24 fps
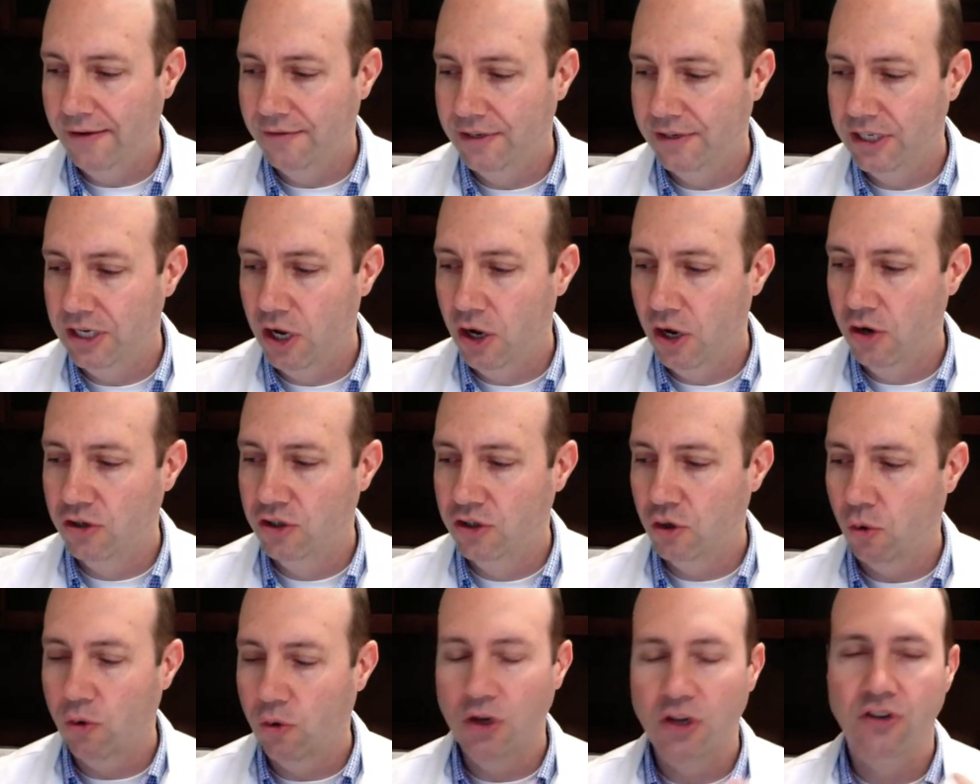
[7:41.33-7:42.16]
of a
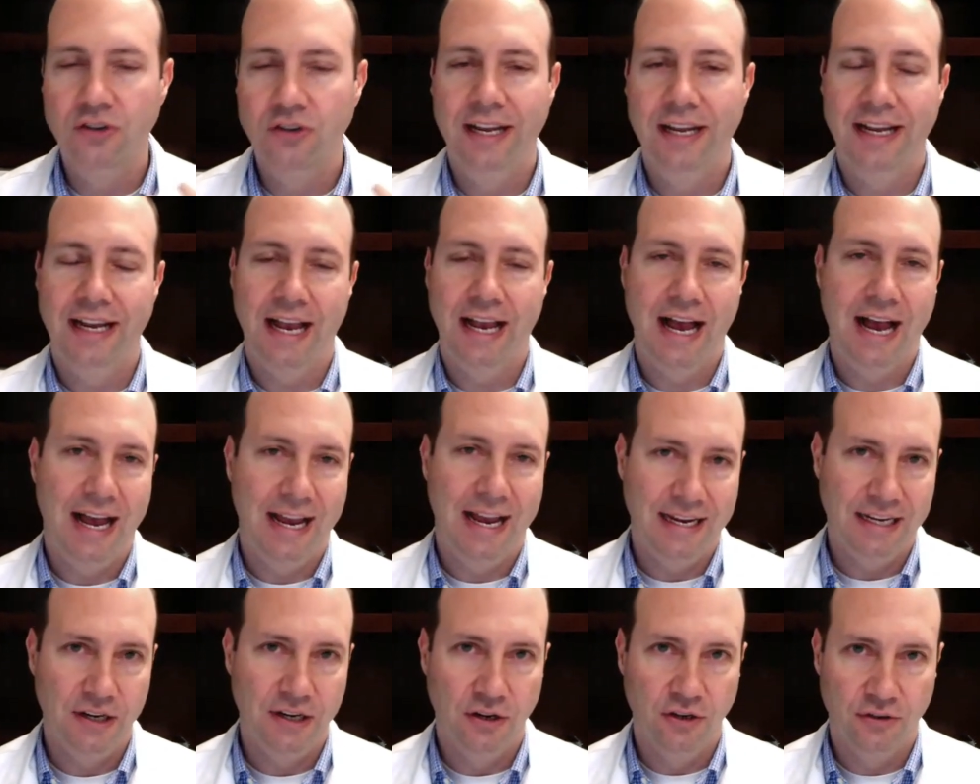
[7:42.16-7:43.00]
dose or you take a
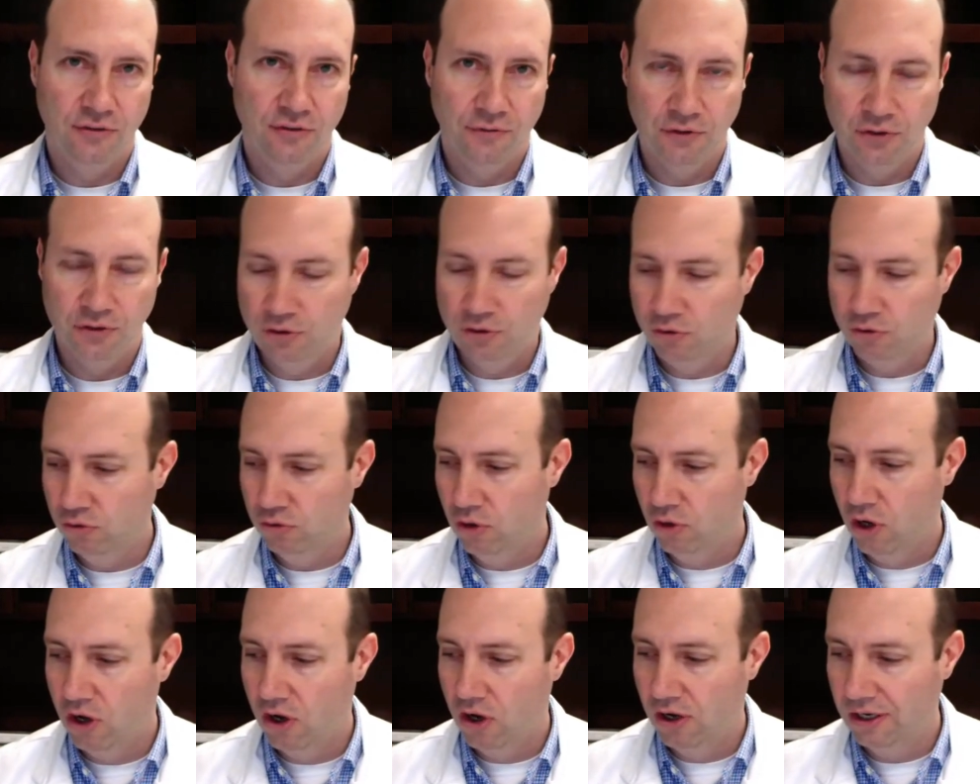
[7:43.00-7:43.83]
high dose for too
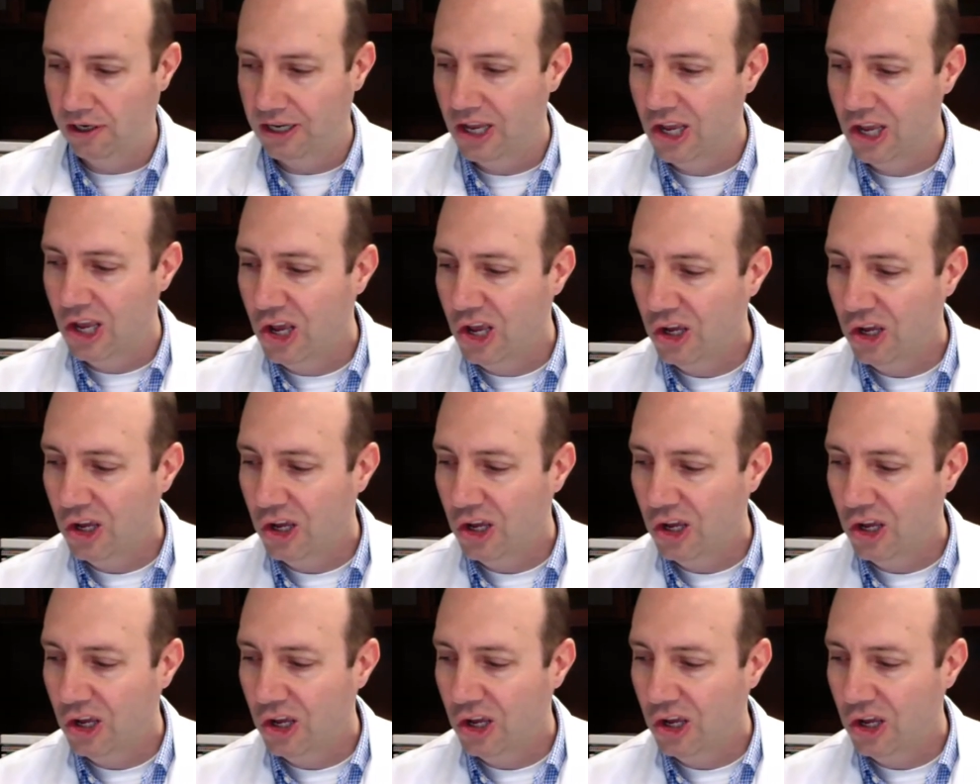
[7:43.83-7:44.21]
long,